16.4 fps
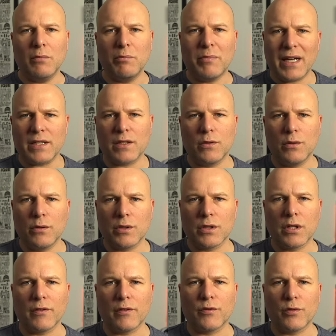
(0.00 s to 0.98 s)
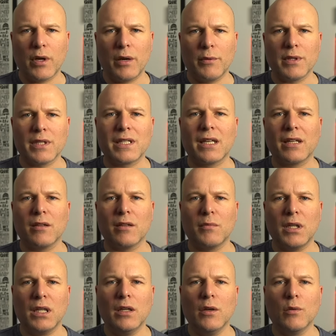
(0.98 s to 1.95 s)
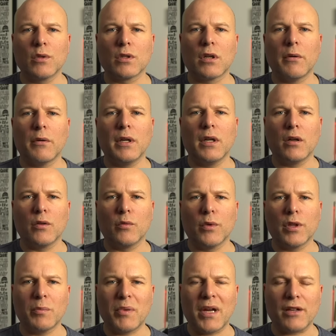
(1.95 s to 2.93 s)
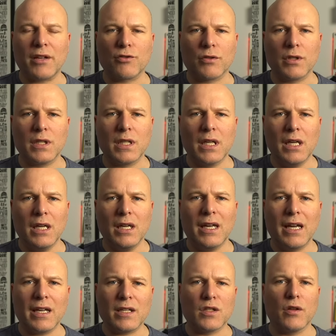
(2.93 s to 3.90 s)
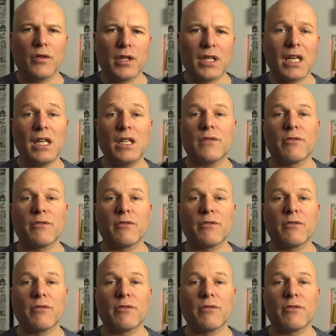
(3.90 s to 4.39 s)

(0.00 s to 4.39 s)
Bazecor software was telling me was going on with the batteries, that's not the case.